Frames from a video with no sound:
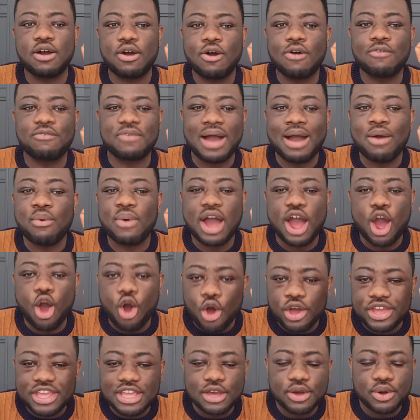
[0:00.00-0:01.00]
of our
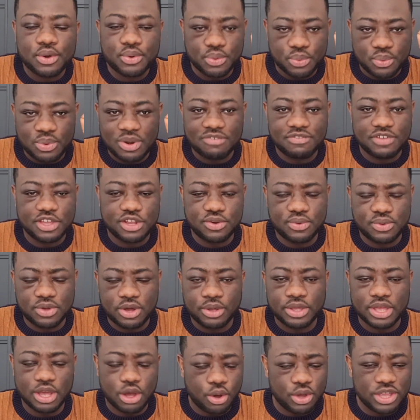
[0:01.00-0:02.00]
oil revenue,
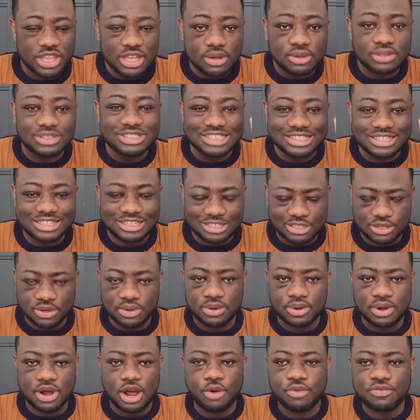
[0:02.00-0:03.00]
oil need,
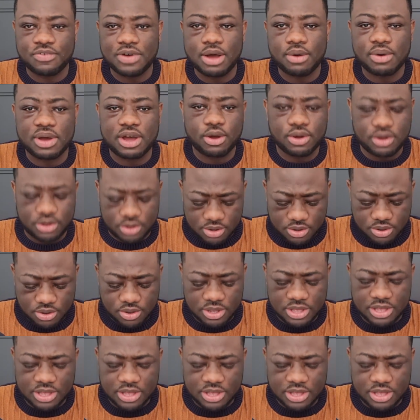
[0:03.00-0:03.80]
or of our